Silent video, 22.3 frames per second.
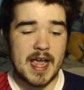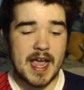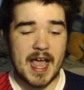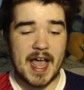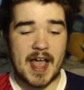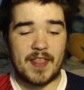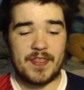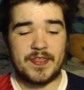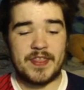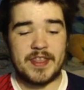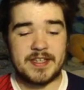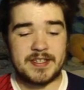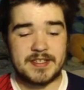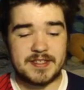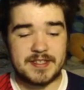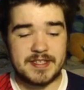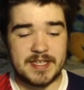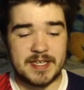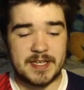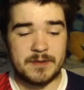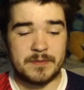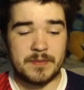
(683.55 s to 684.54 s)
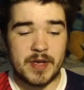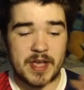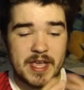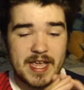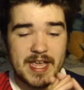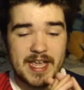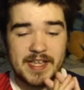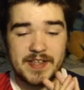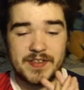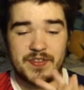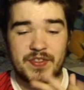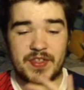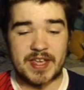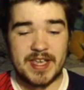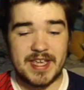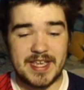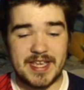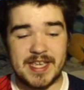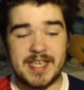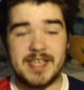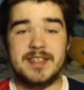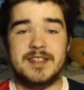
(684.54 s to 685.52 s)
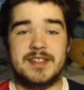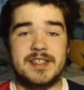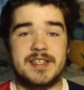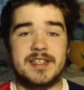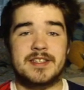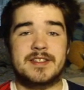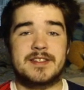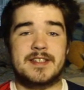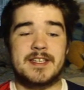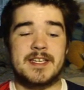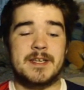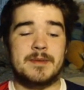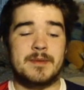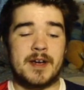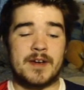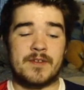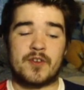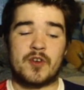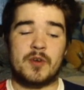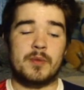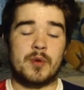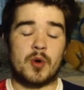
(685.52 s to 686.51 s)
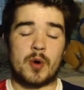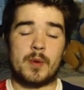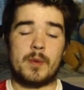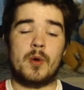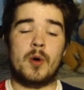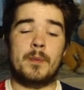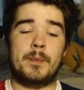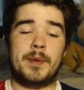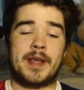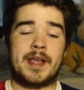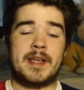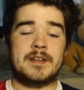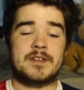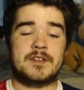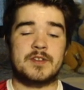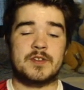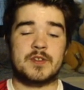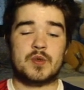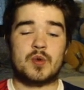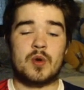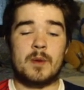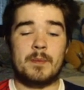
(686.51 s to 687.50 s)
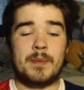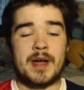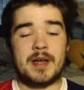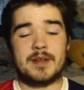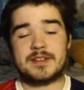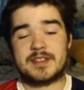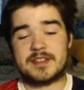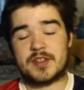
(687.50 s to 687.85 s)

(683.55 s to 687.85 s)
and this team is the easiest team I've come up against in squad battles.